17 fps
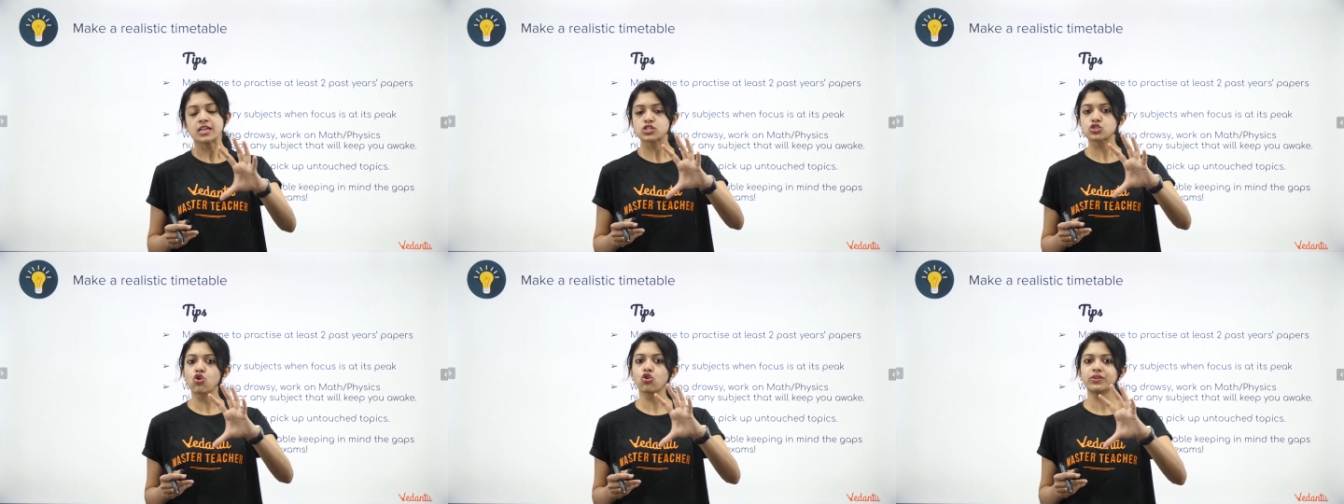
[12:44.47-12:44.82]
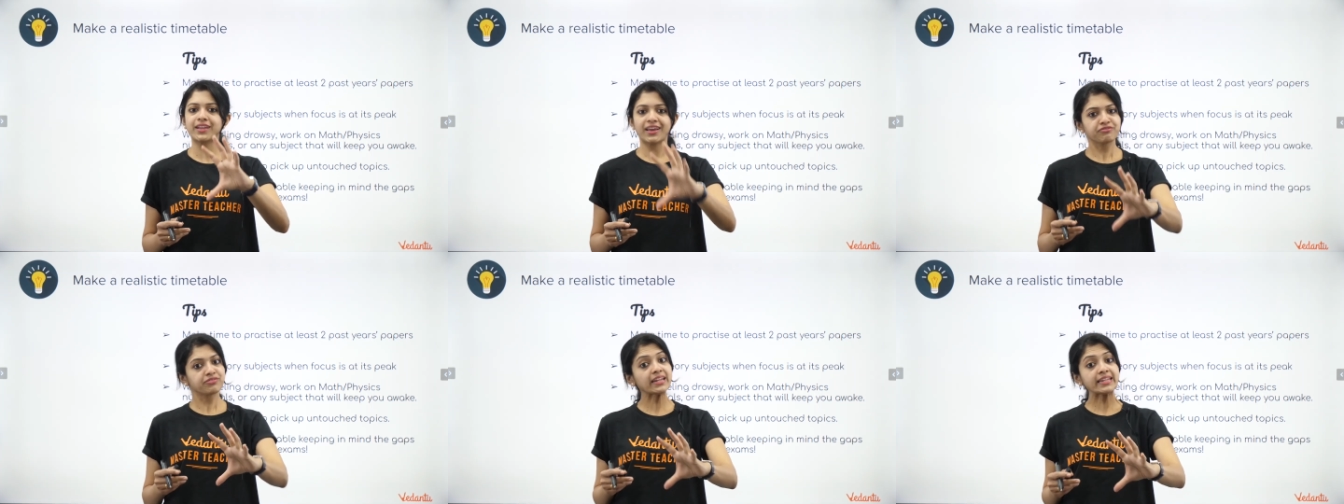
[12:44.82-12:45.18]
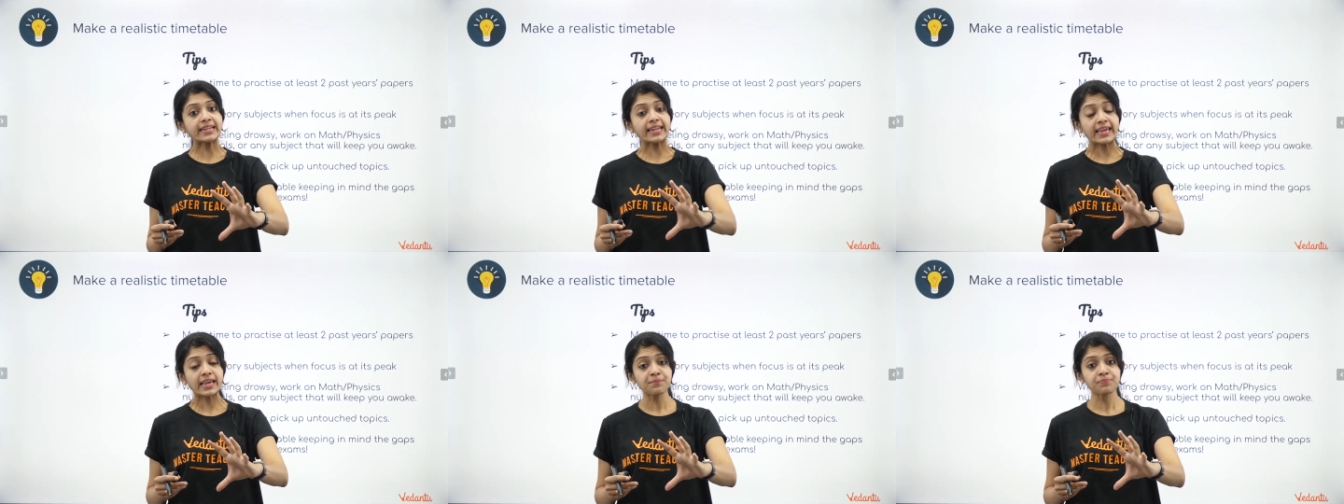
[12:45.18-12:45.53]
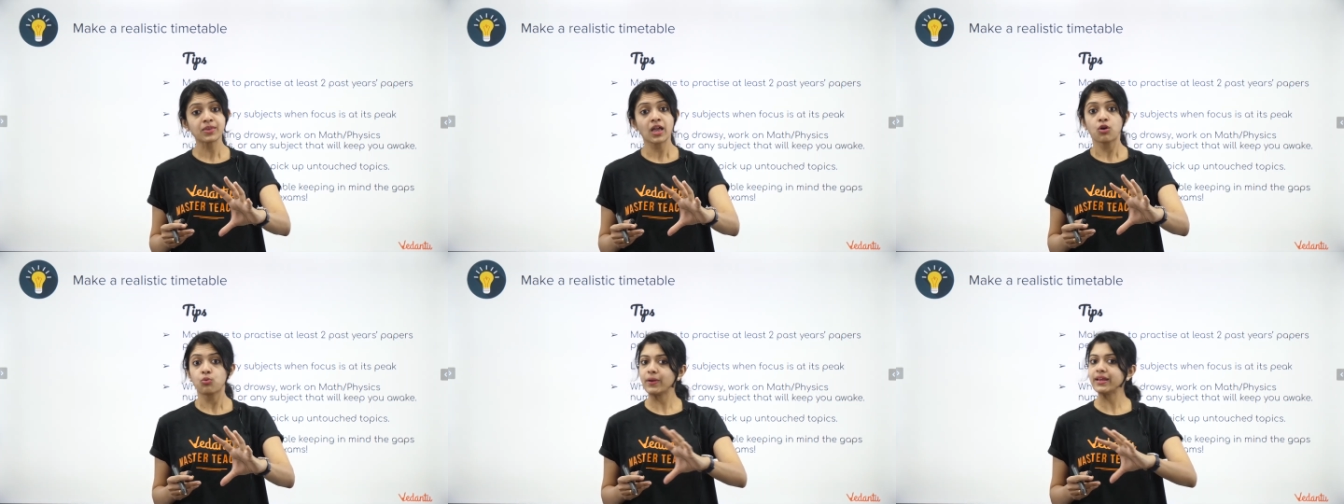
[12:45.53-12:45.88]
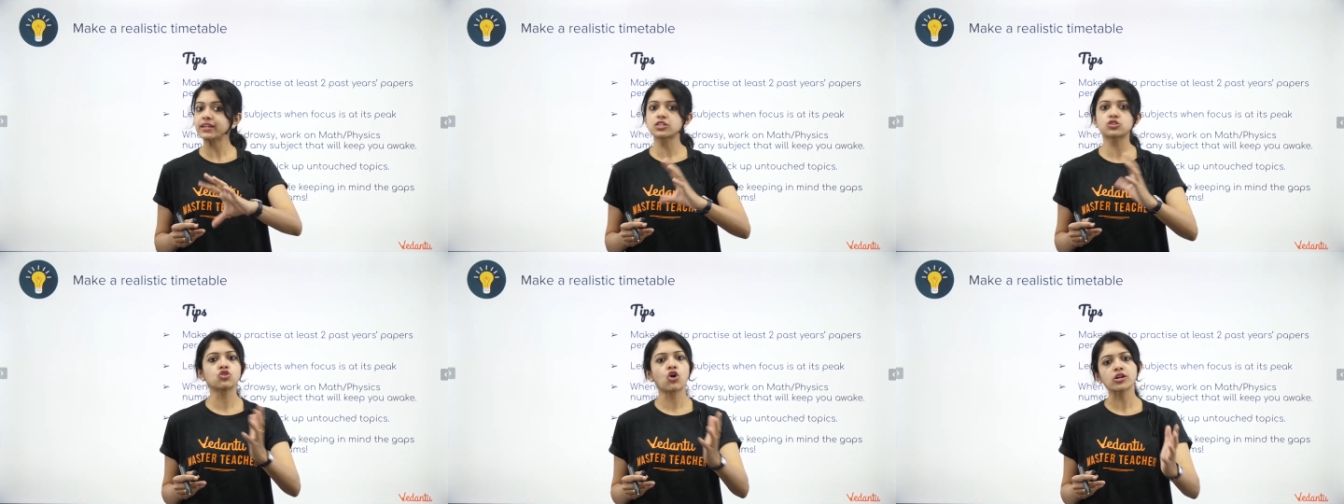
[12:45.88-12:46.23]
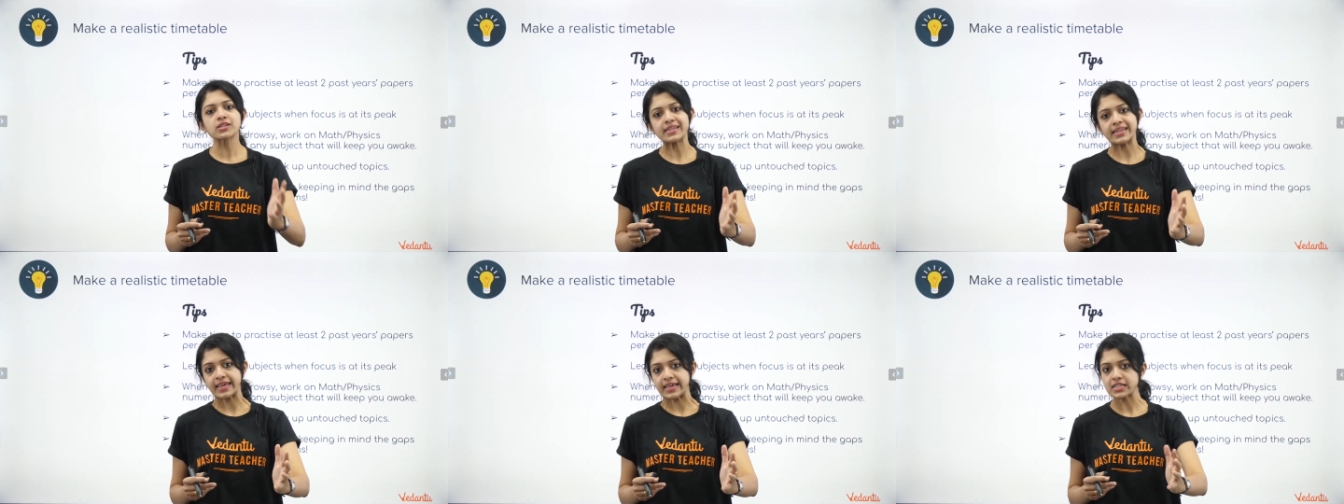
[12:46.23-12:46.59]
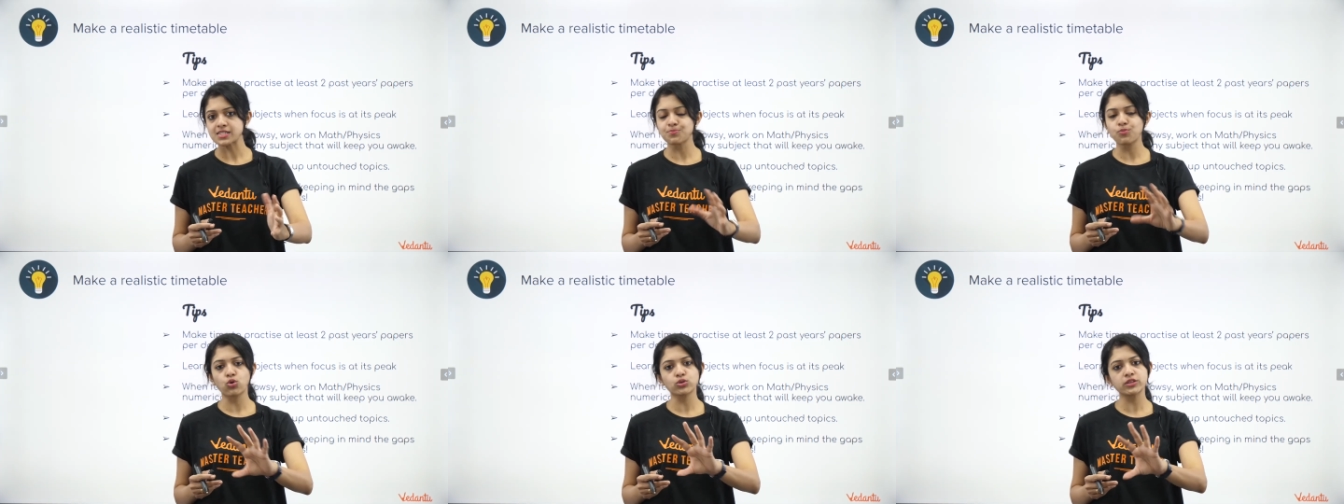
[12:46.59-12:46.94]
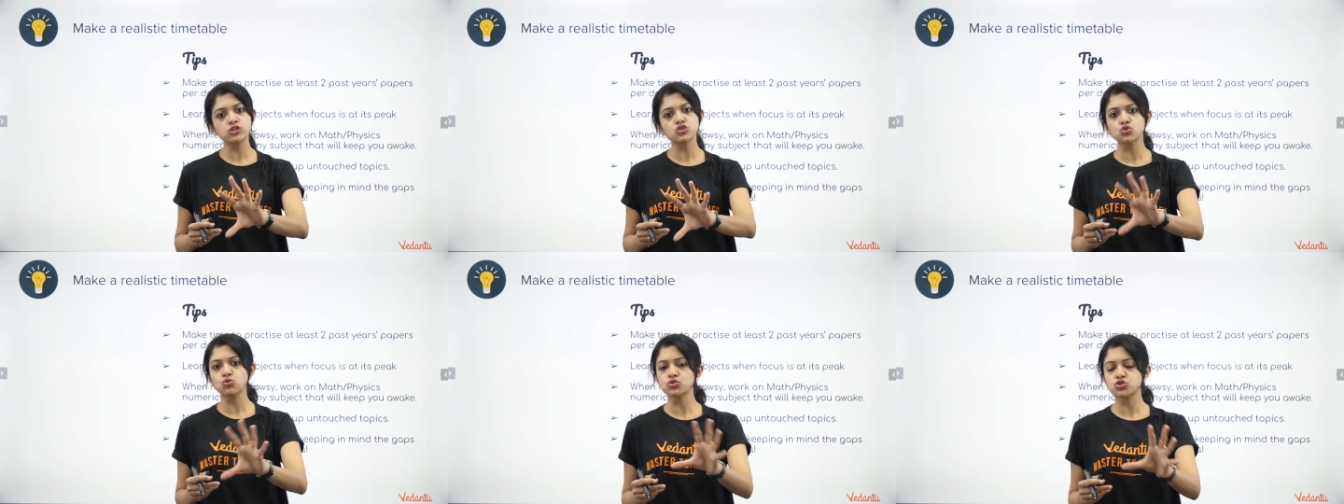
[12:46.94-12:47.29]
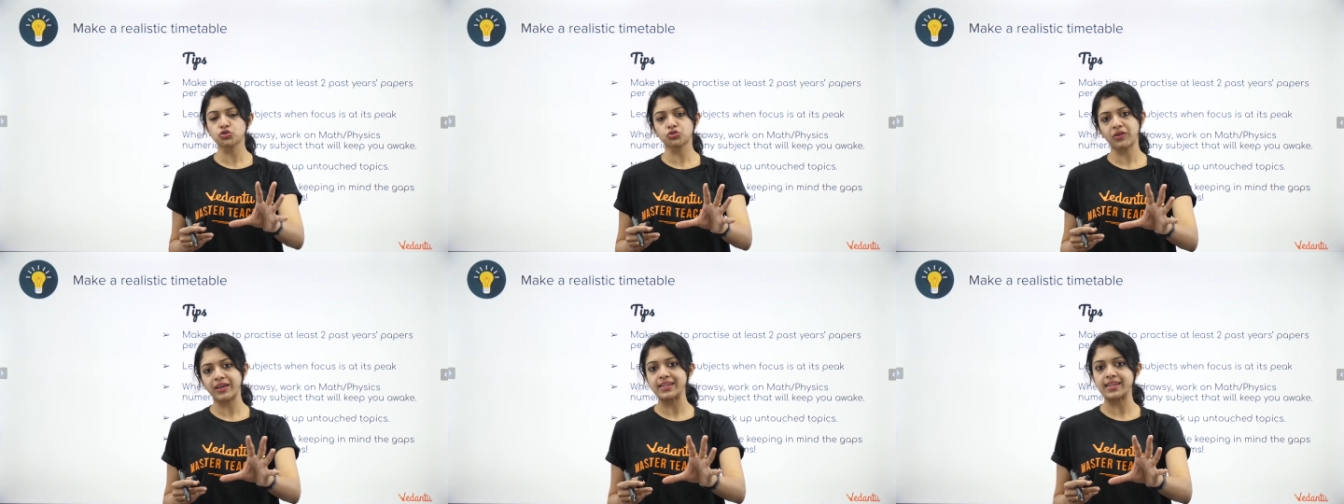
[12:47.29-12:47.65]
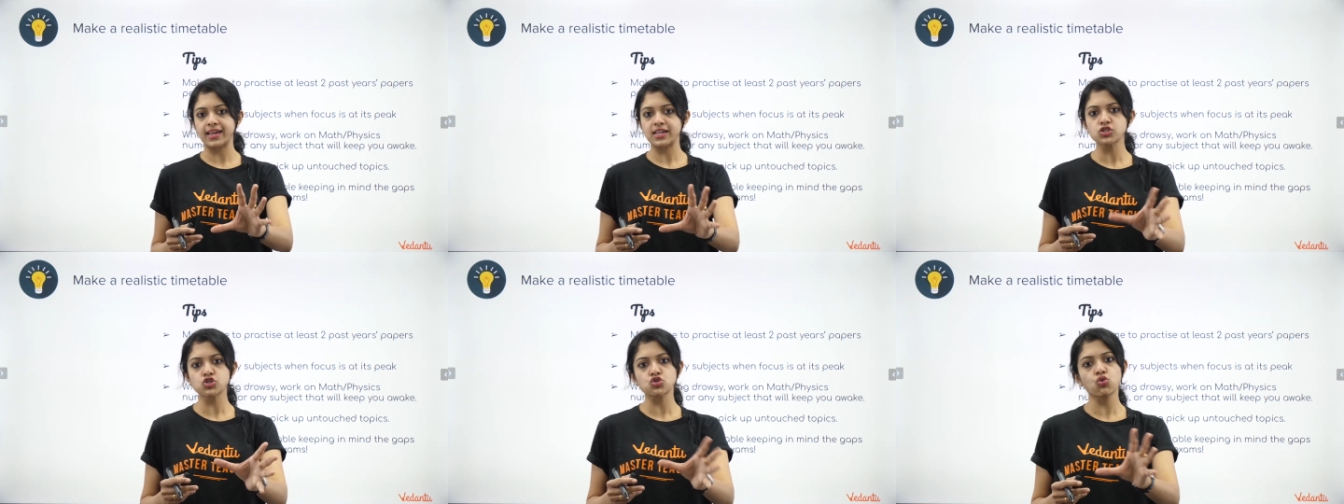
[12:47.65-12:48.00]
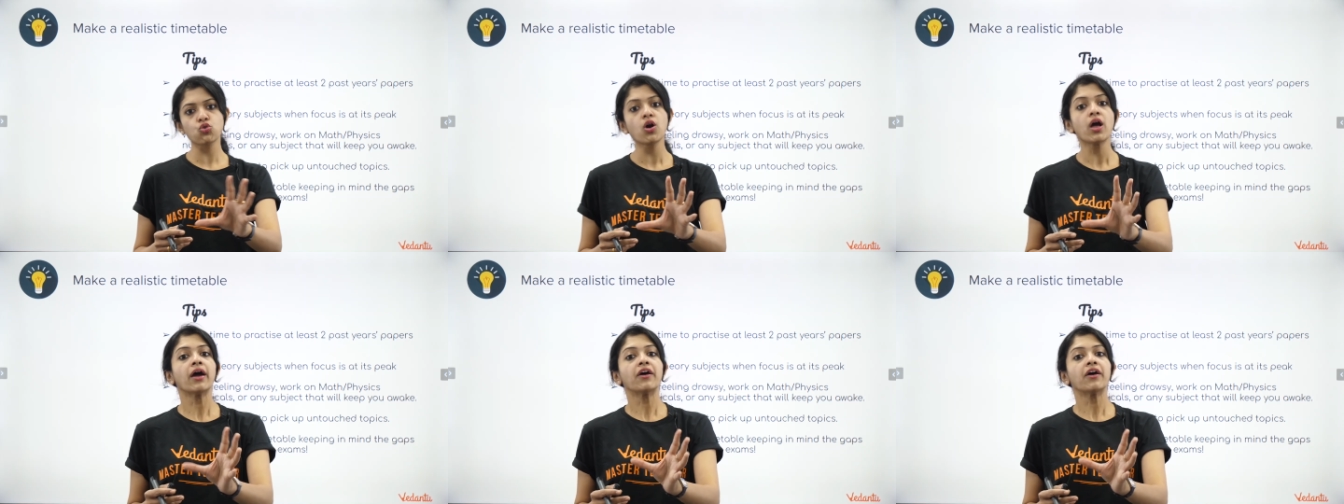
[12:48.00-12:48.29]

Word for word: So definitely we did not need more than 2 to 3 days to